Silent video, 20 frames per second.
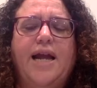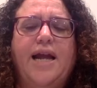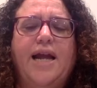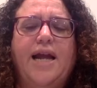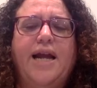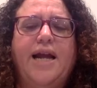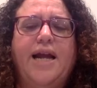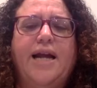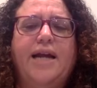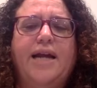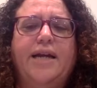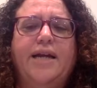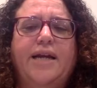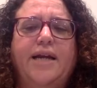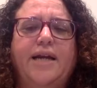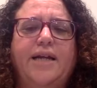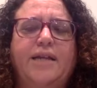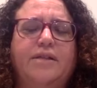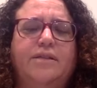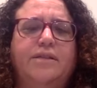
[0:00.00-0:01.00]
And
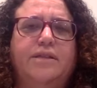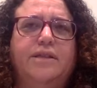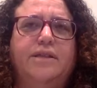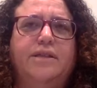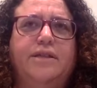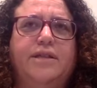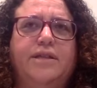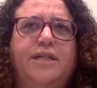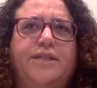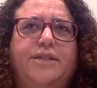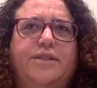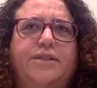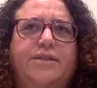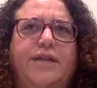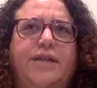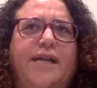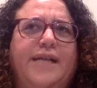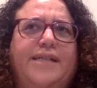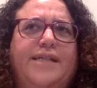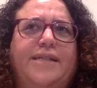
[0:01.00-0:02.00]
I looked at her, and I
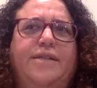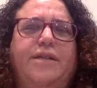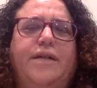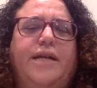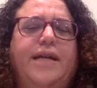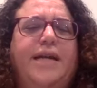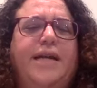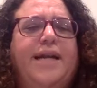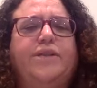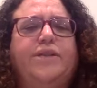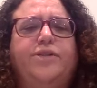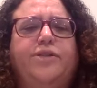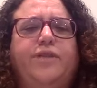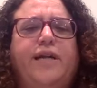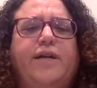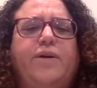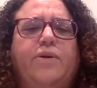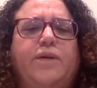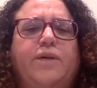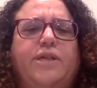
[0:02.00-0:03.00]
didn't know how to answer
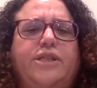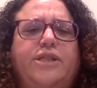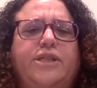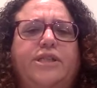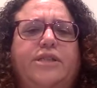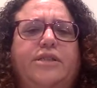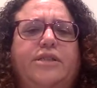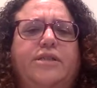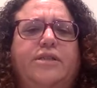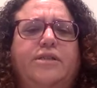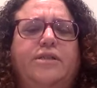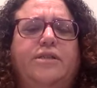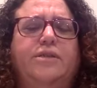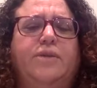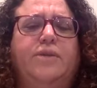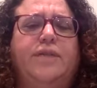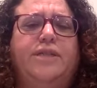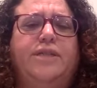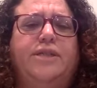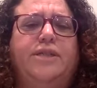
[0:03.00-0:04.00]
that question. So
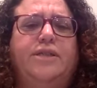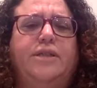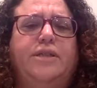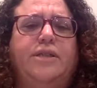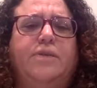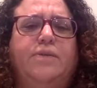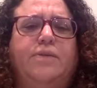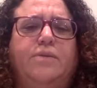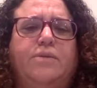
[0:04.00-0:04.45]
I just said,